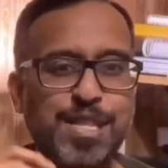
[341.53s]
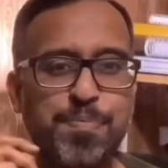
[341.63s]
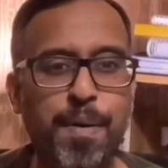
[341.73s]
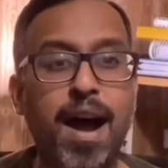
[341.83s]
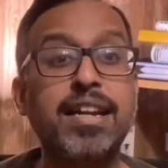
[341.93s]

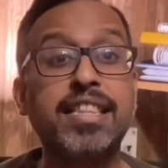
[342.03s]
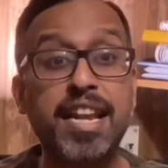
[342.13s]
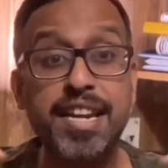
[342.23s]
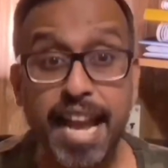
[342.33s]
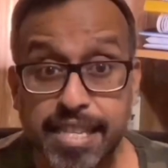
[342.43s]
part, the
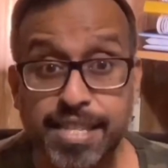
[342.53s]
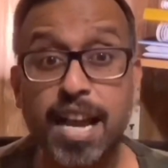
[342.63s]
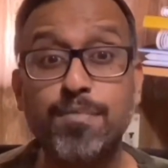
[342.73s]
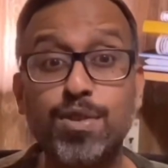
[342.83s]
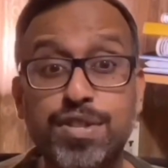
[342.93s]
next
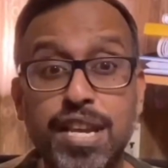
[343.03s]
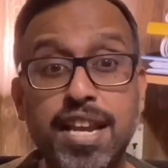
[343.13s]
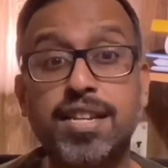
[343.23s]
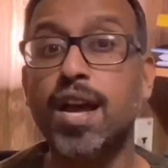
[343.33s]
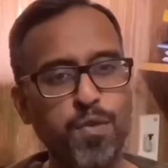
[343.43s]
time you see
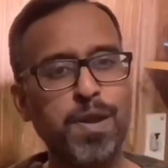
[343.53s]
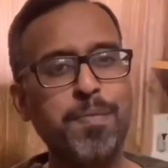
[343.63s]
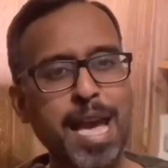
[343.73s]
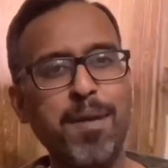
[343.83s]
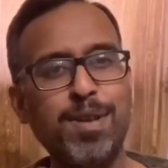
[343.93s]
it, you will be
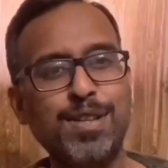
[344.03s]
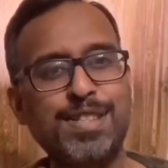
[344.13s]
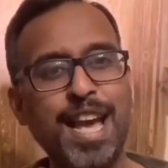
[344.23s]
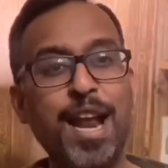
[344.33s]
able to say,